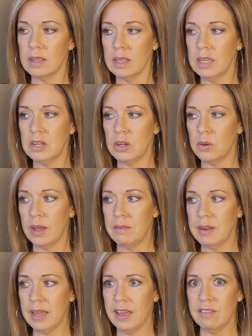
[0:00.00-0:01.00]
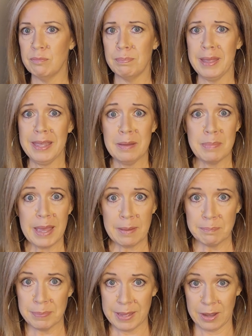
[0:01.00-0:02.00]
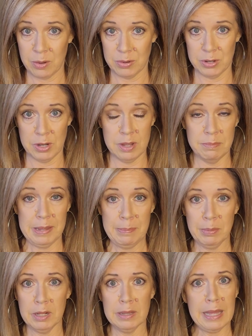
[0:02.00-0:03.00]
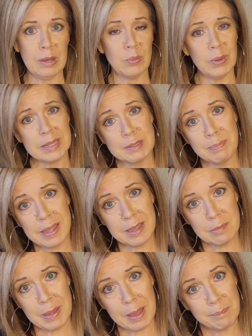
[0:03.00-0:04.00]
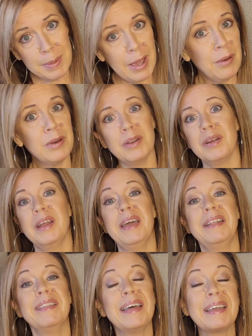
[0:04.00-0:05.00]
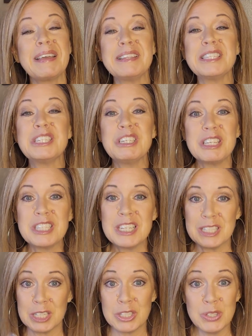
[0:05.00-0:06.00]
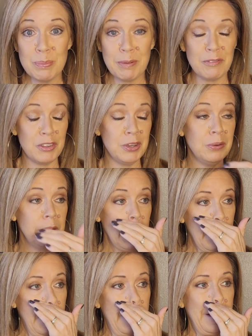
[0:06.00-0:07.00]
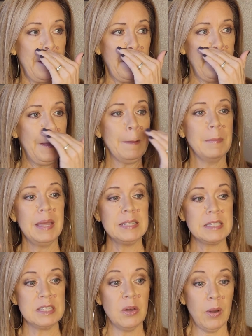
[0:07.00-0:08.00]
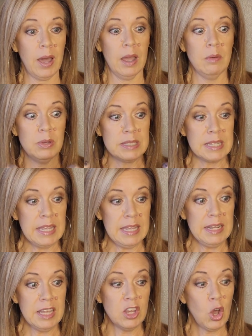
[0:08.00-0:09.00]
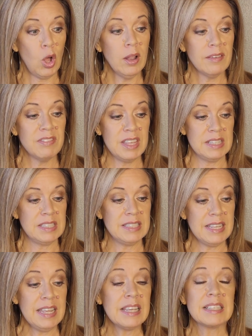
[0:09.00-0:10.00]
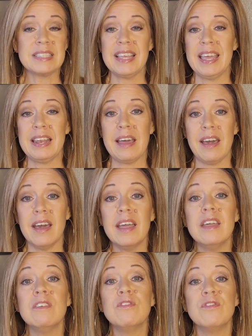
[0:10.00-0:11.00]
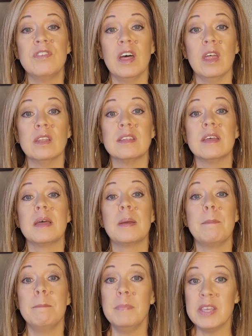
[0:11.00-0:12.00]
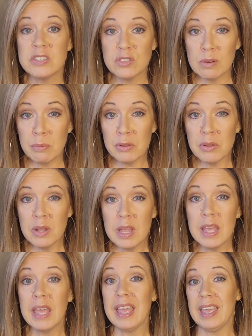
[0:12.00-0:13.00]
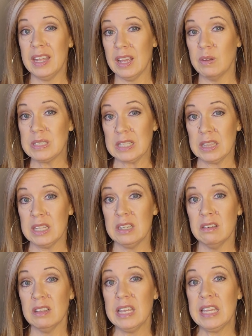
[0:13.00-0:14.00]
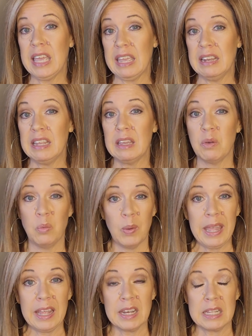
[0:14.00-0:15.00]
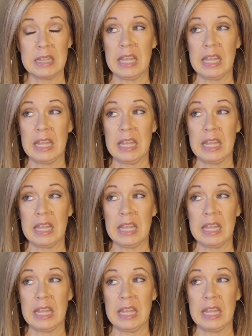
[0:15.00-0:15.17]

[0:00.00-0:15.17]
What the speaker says: I would have baobab powder, and people are like, what's baobab powder? And it's a superfood. And so I was eating all of these things, and I felt miserable, and I was literally gaining weight,